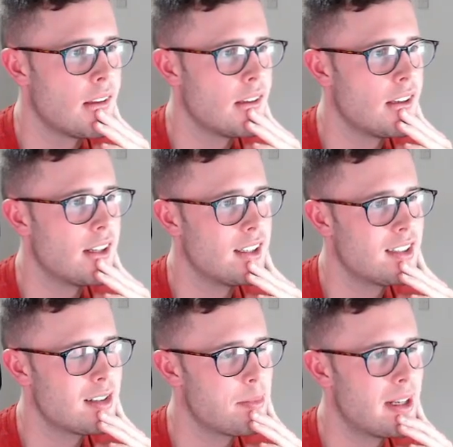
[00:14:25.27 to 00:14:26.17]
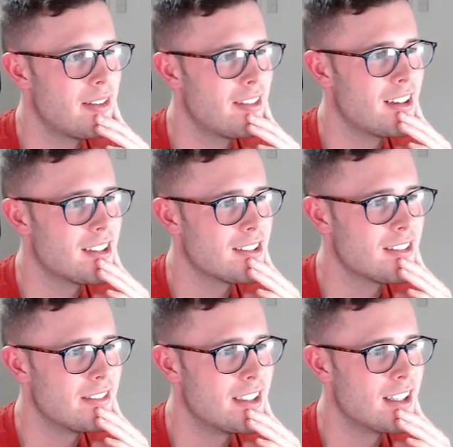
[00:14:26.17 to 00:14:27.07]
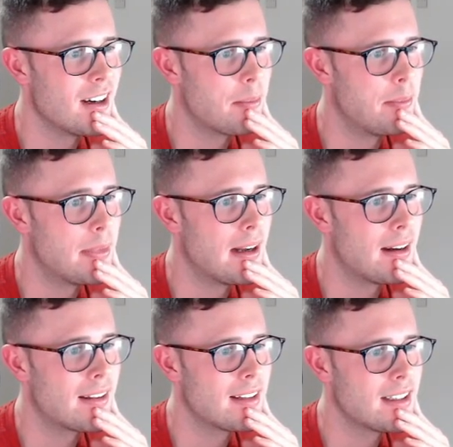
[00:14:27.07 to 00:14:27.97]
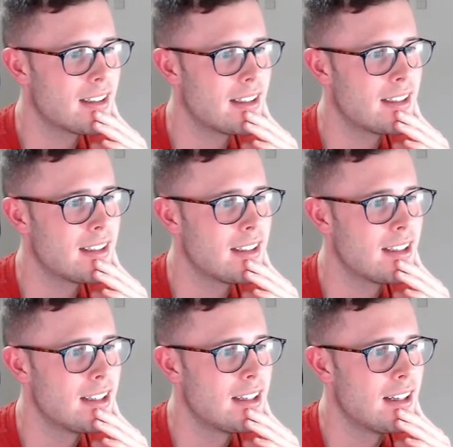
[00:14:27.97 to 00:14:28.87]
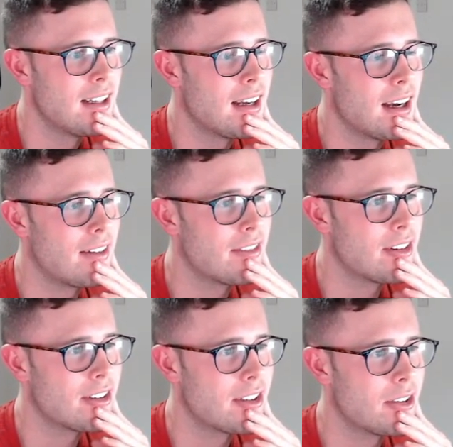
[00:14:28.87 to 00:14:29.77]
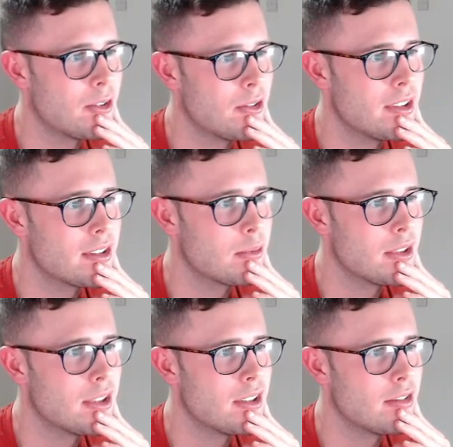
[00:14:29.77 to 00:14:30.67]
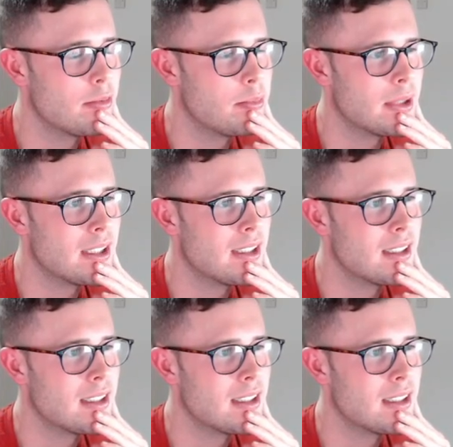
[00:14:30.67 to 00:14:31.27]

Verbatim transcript: and this is a bit of a sort of yuck bet. I think I have got to call this one off, but